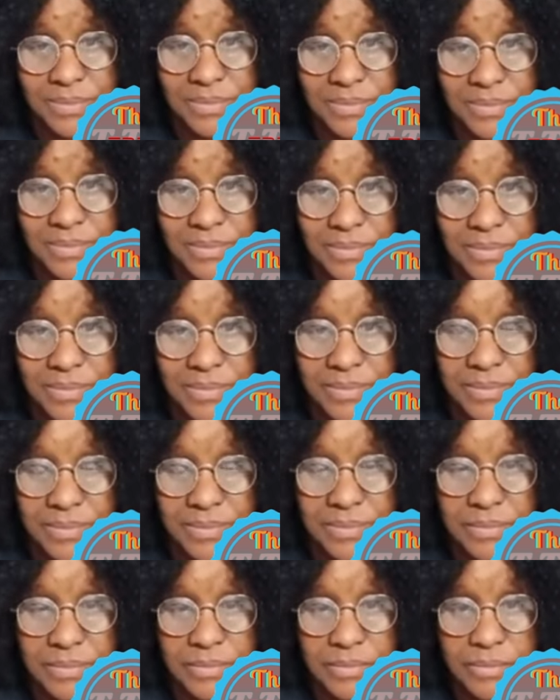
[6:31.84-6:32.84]

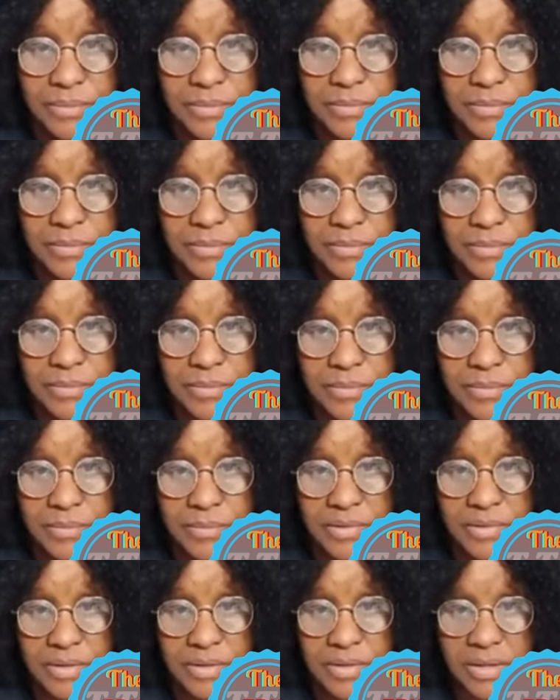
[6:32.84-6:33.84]

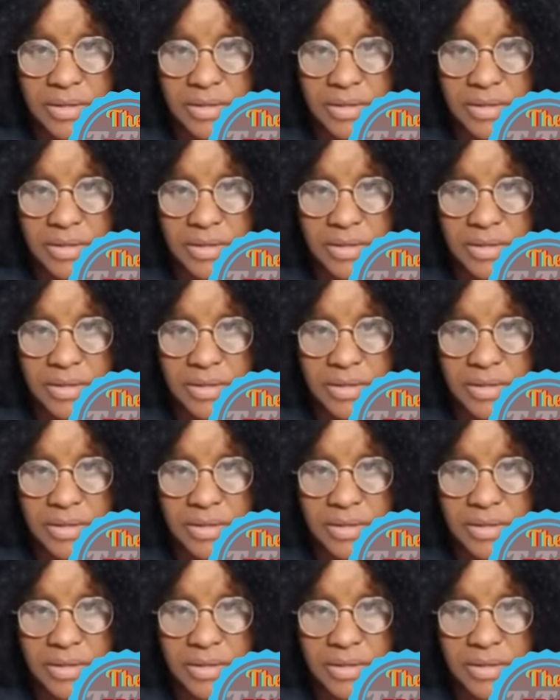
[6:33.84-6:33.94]
Nobody speaks.